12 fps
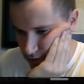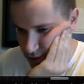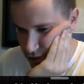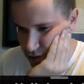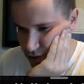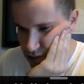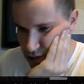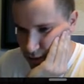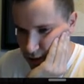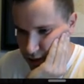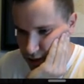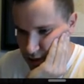It's just the
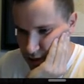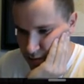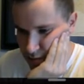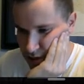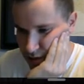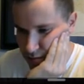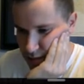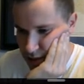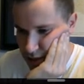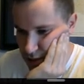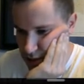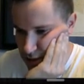way it is sometimes, I
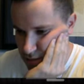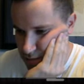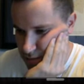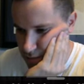guess.